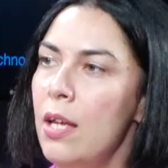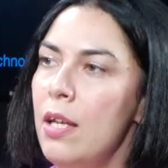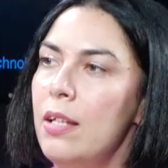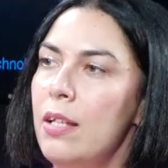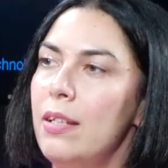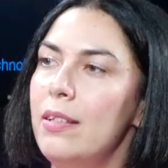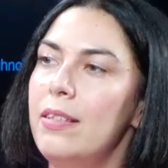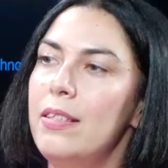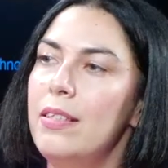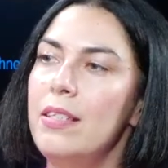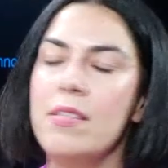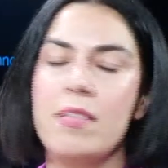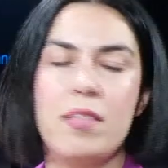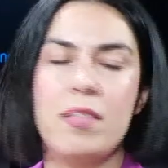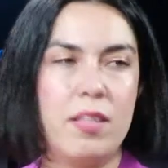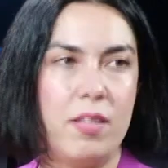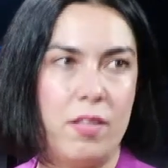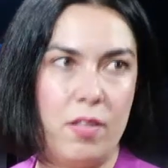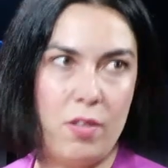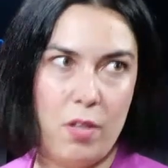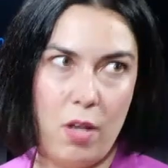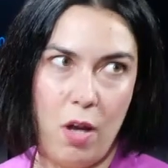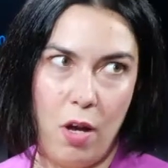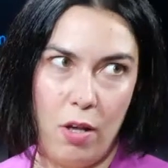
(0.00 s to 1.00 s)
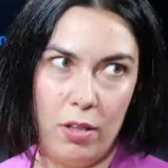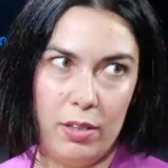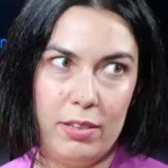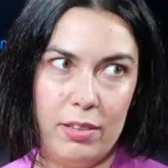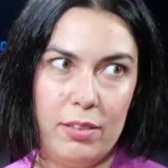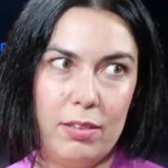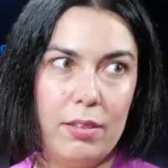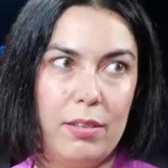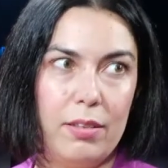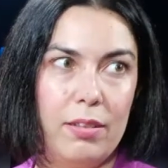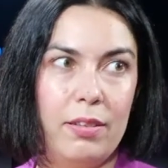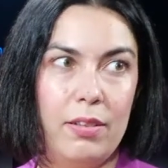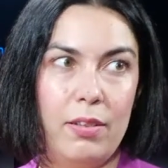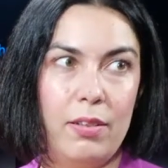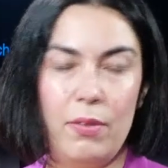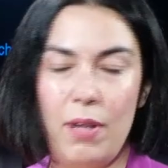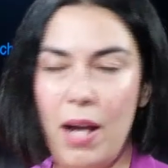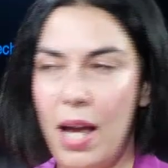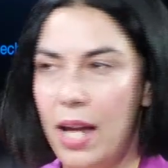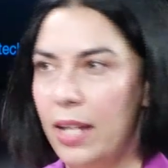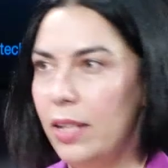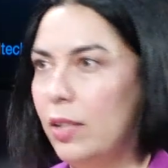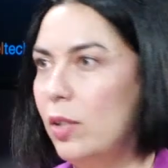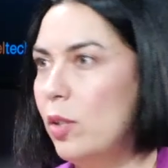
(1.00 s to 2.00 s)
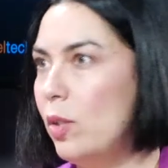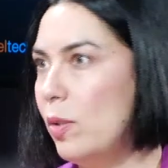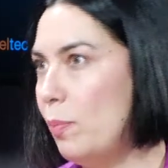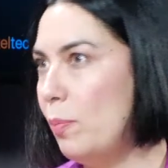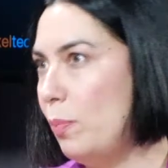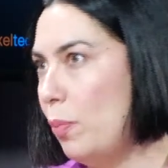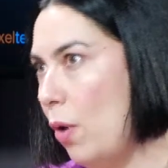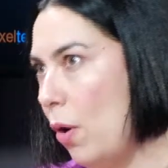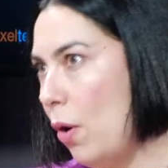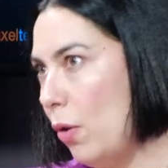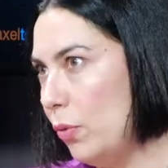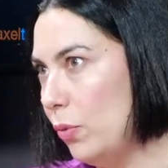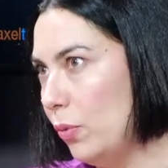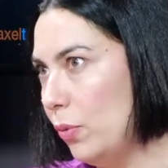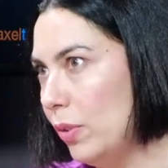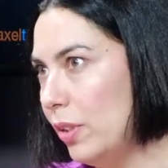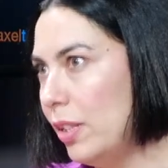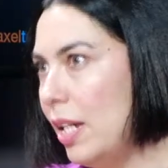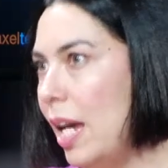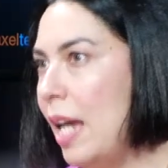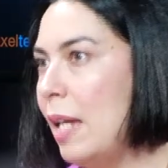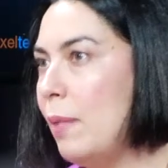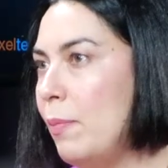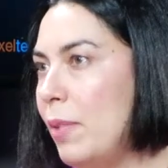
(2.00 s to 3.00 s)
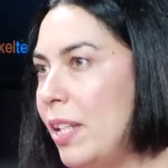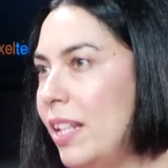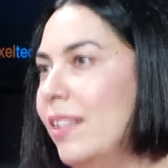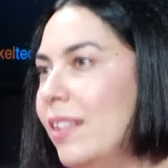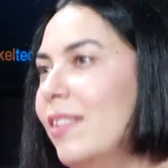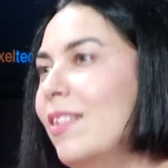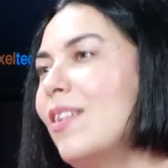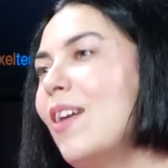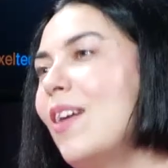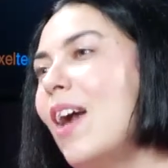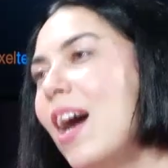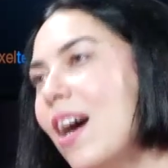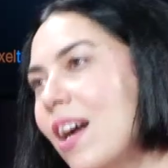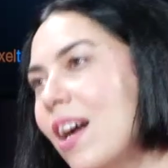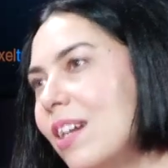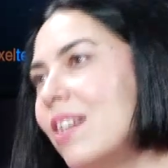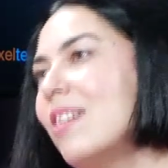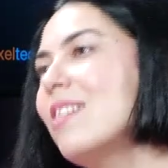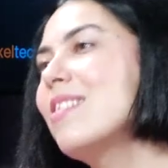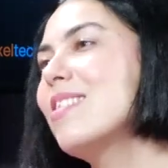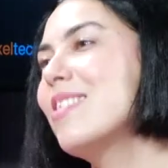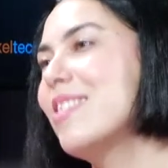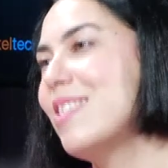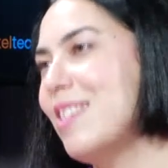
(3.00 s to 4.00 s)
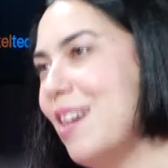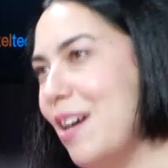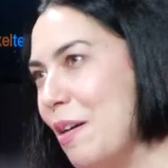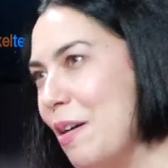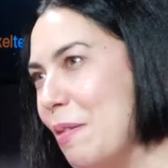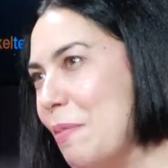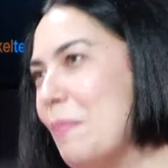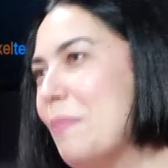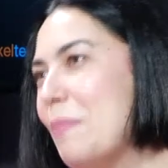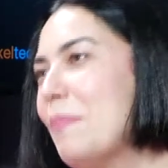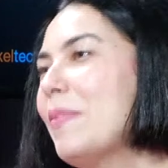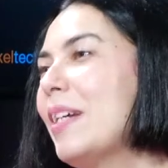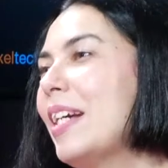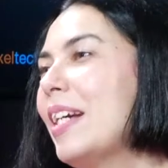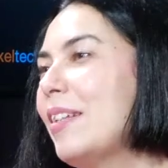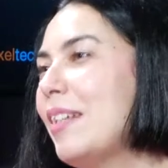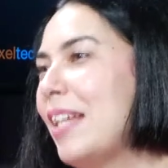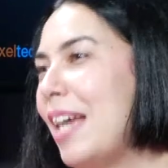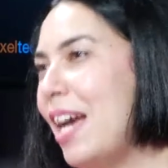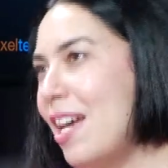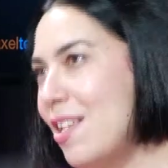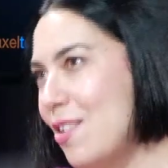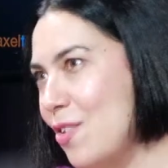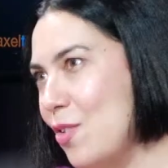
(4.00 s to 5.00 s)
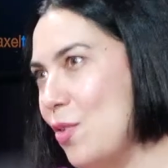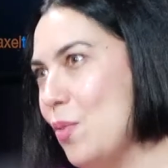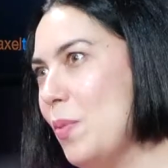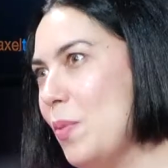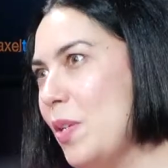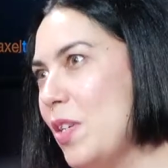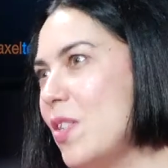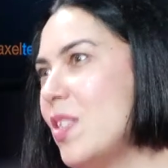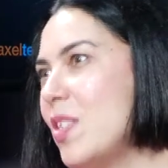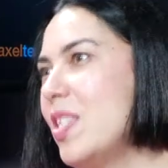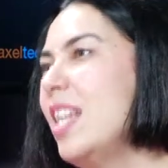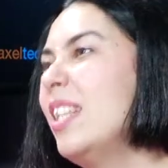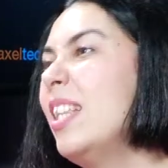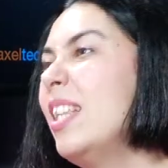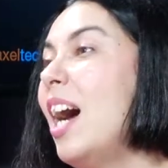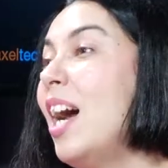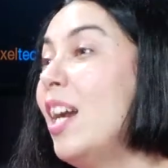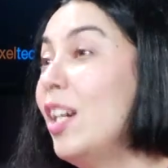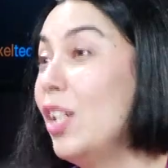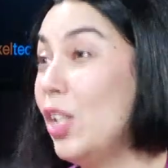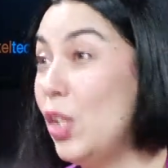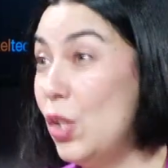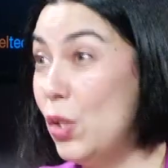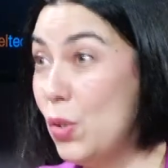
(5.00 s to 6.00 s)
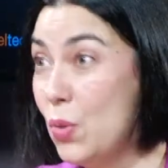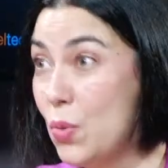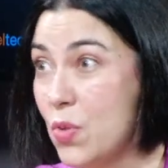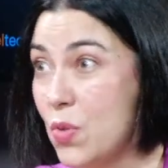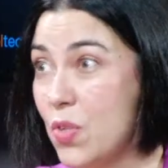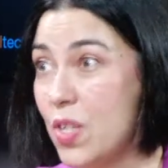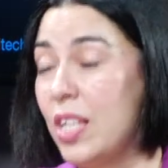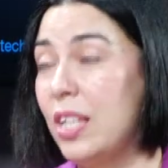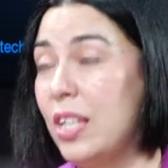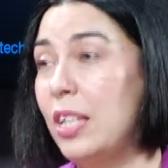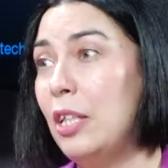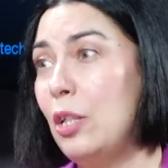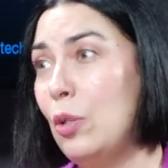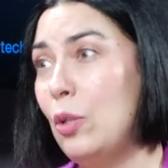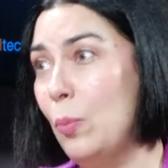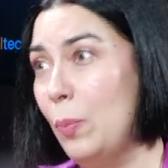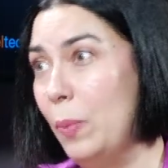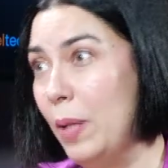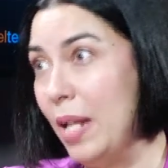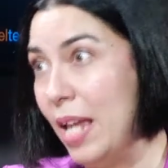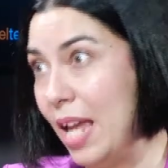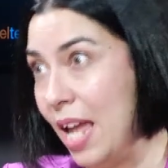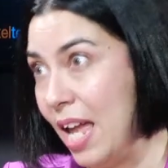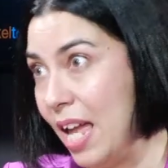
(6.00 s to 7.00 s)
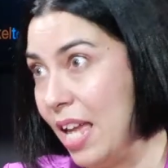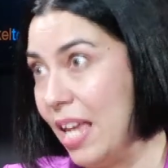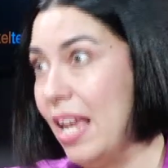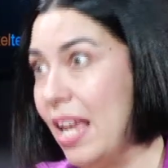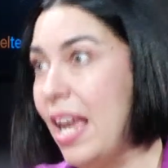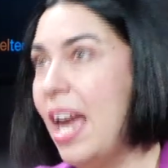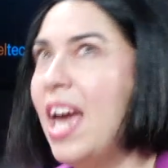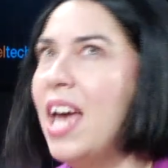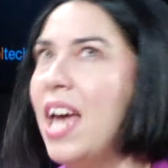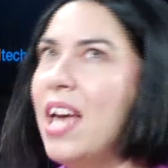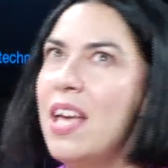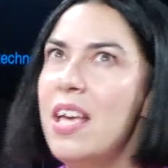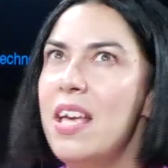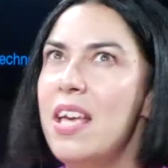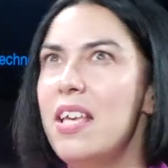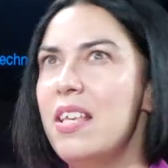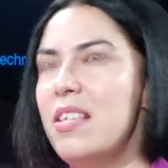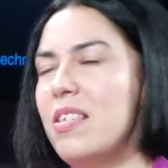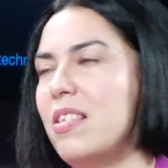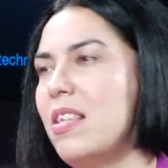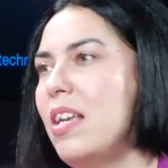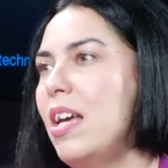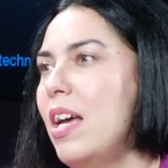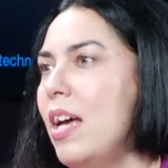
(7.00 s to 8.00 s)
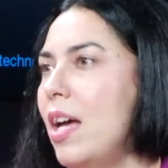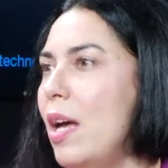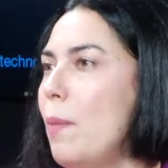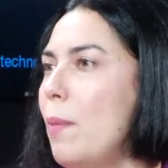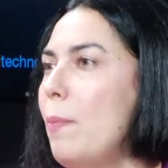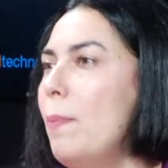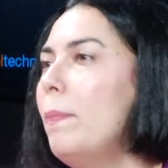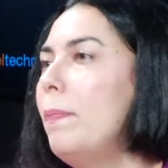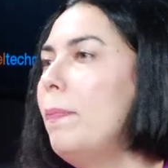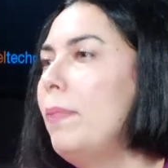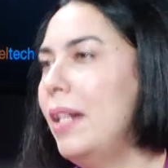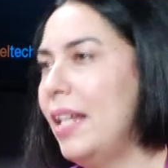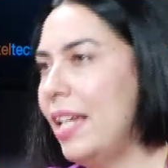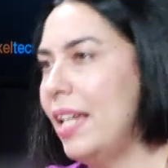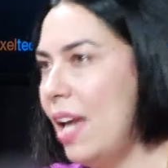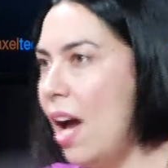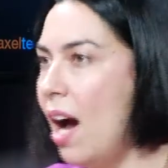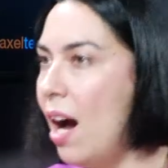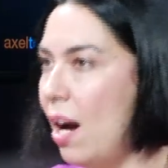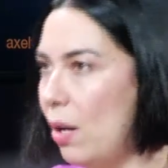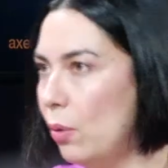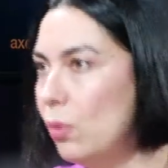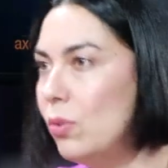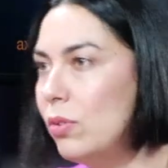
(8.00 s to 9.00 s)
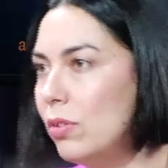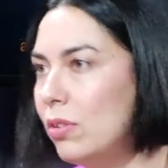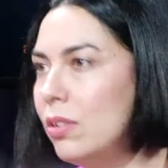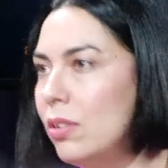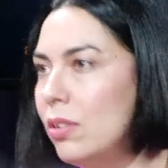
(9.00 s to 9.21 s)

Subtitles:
this is not the right product. I mean, there are some customers that are using UPlay as a playout.